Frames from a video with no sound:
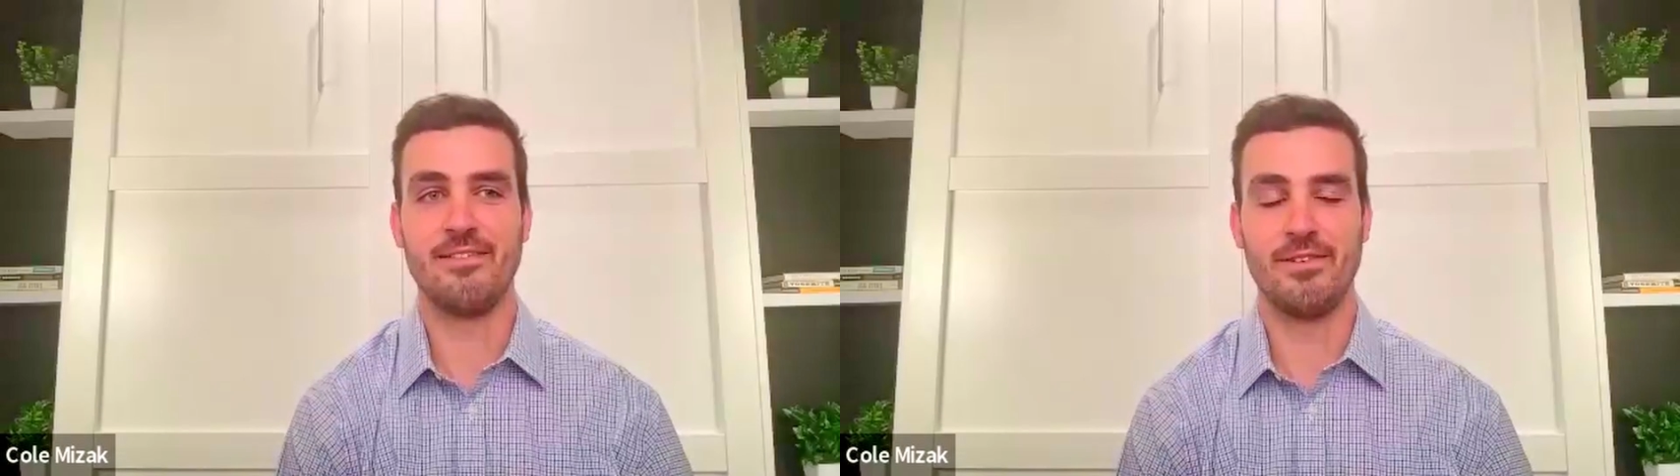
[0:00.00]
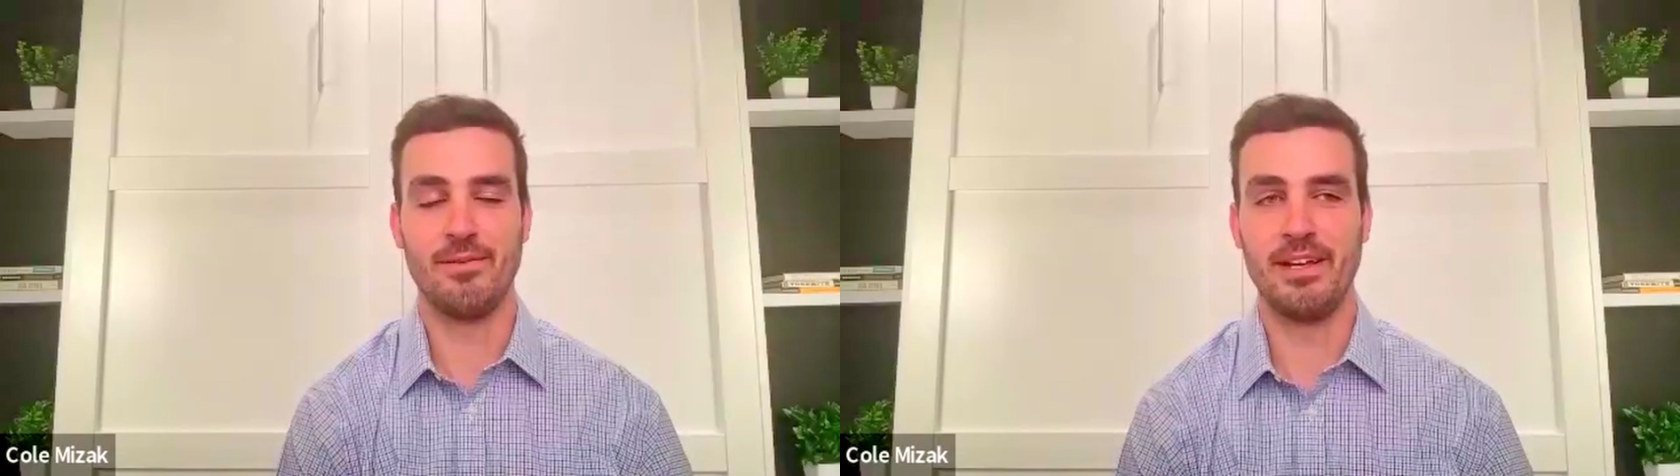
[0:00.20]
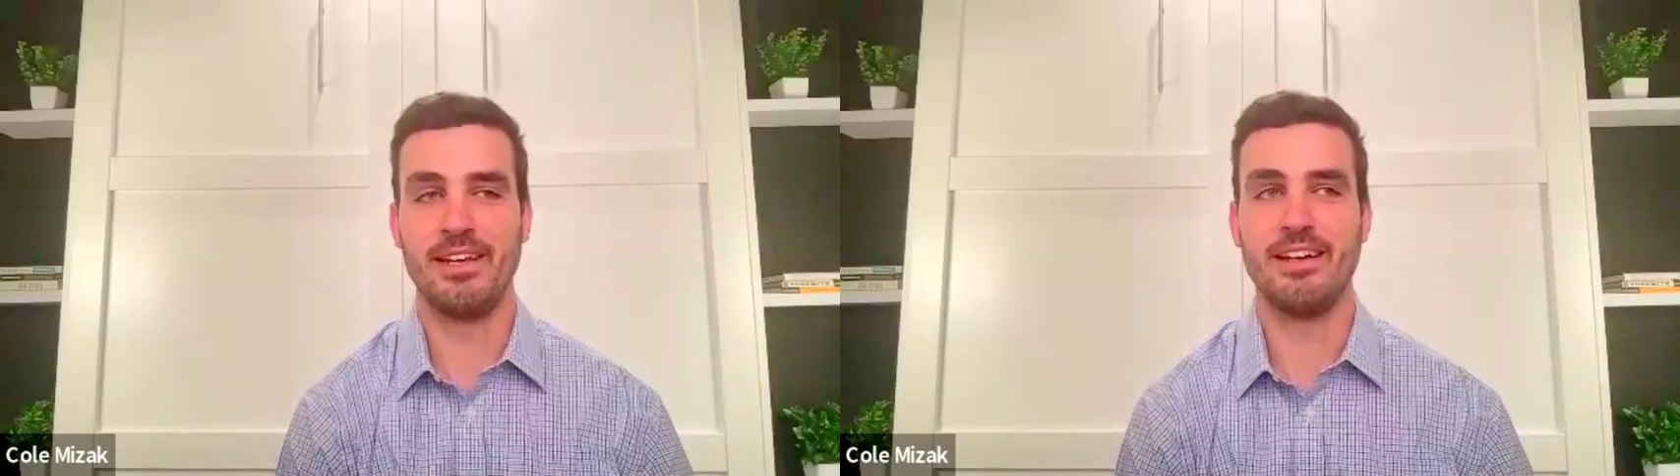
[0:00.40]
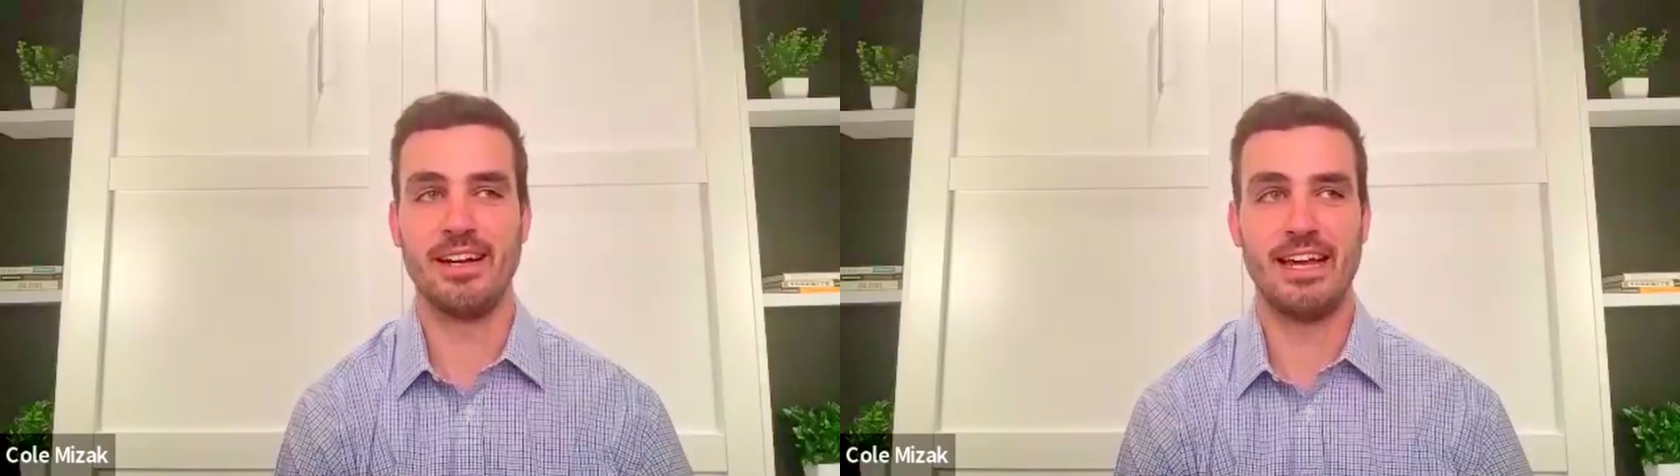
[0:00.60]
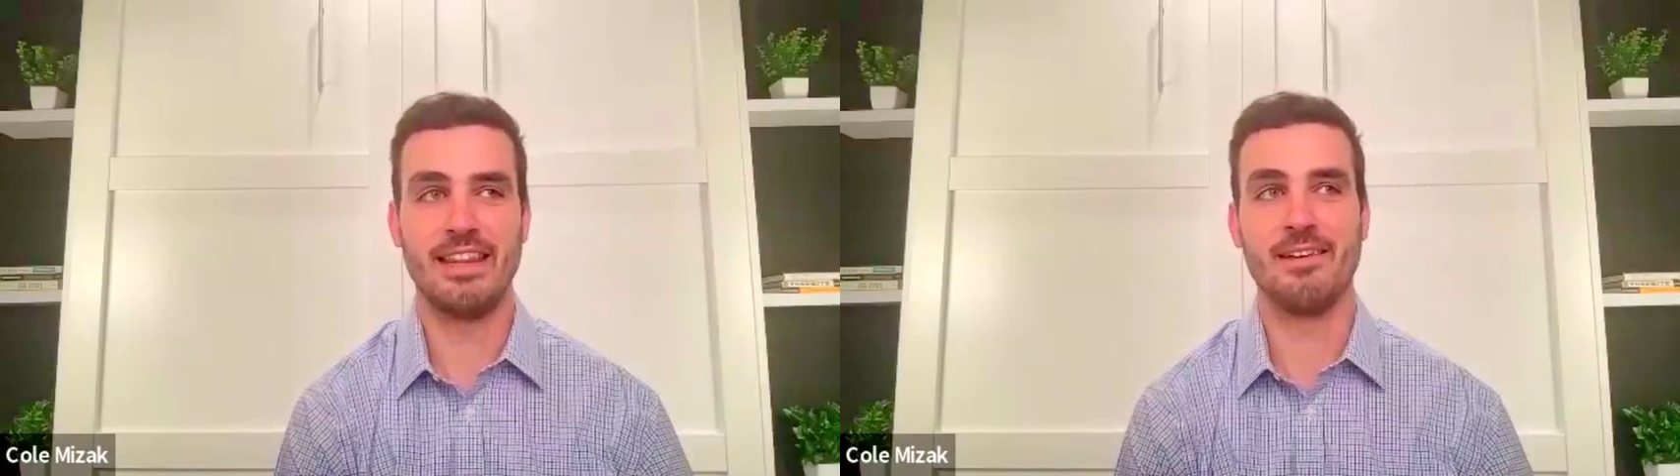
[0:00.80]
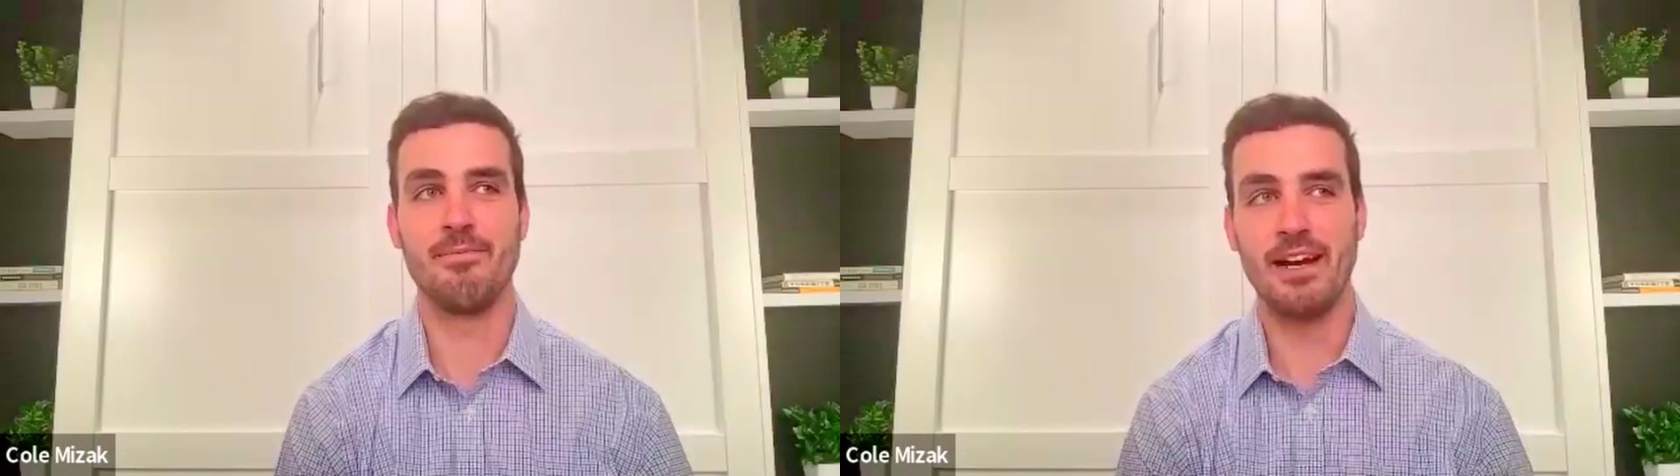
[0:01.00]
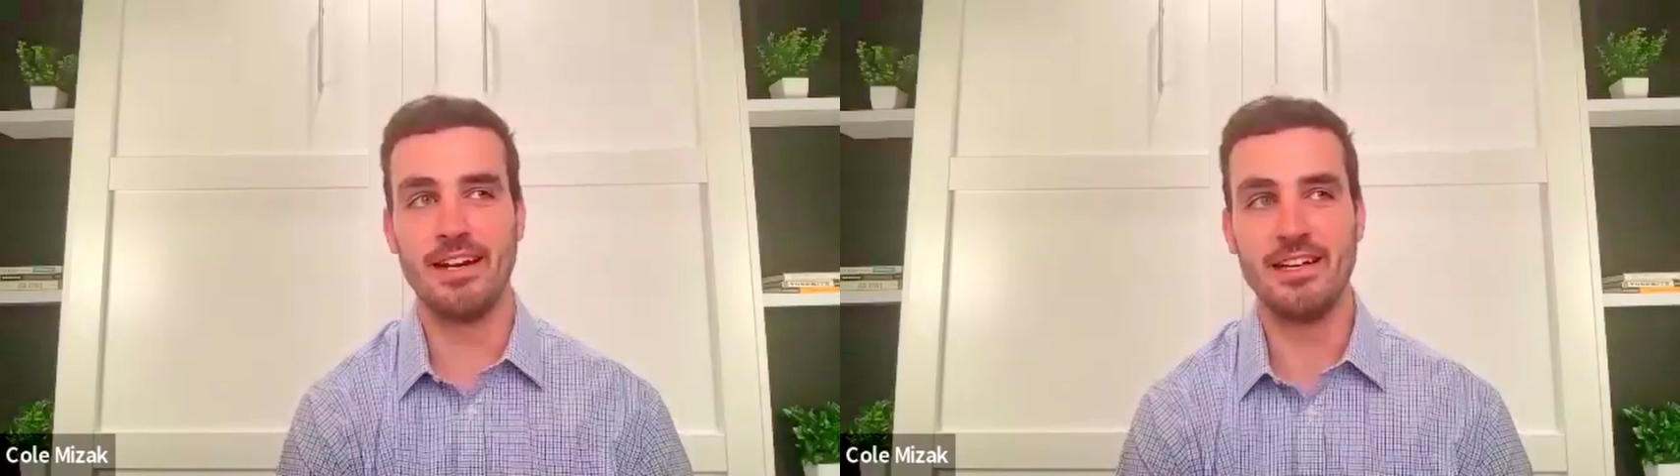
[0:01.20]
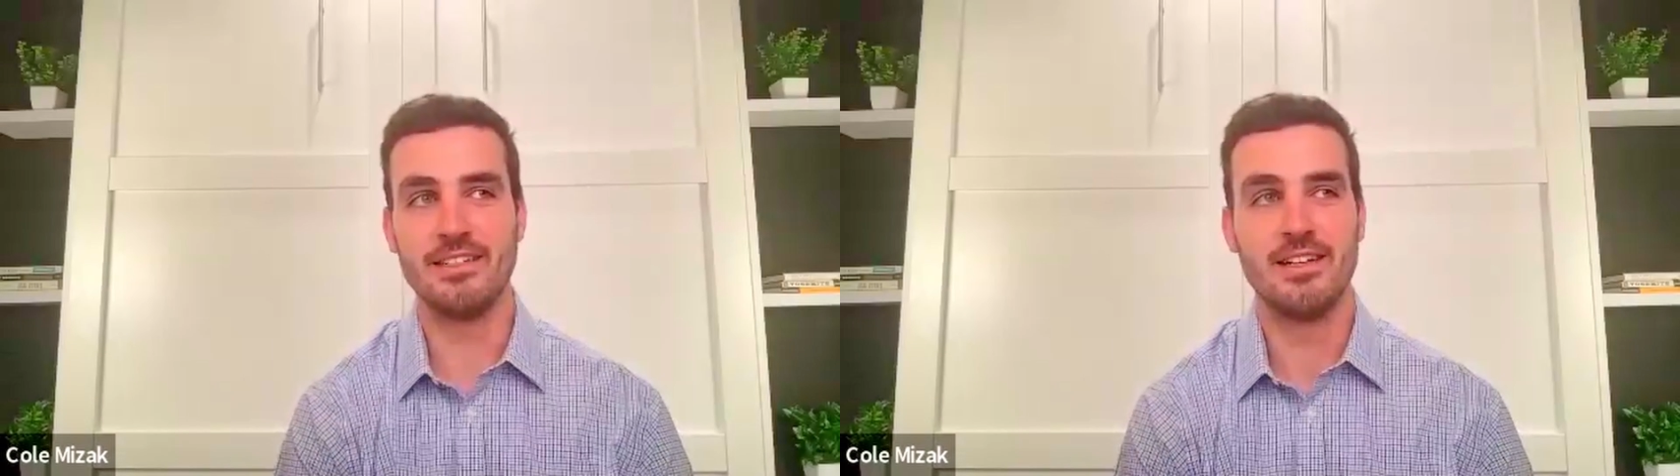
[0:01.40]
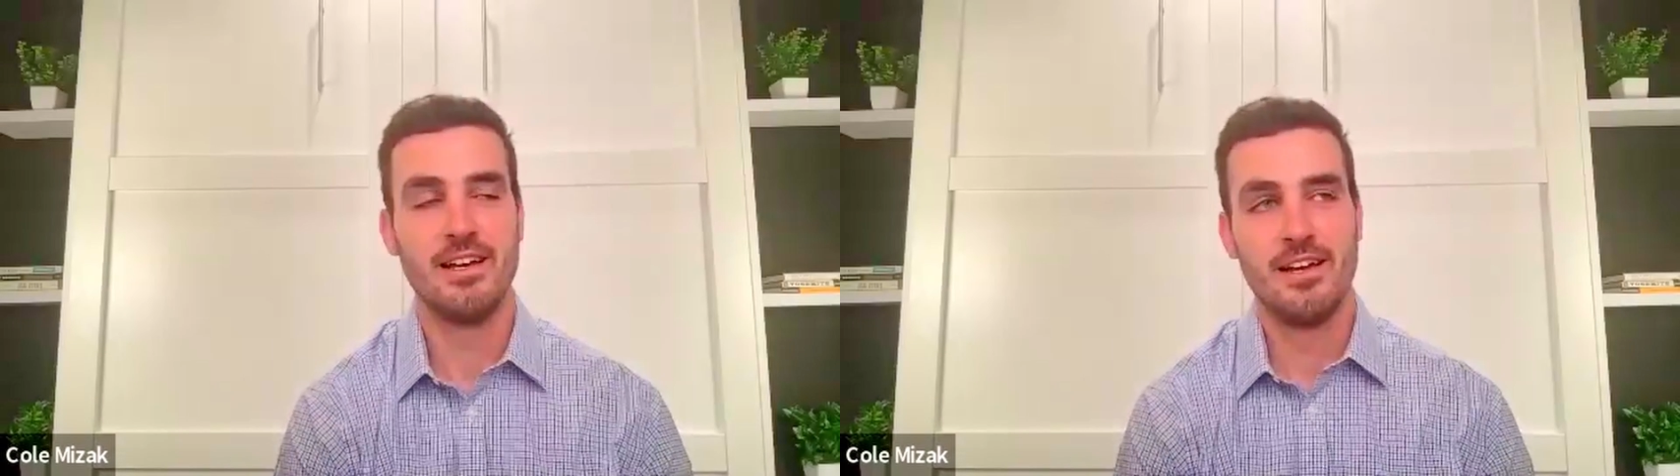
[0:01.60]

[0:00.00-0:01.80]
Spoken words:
for me, again, the amenities,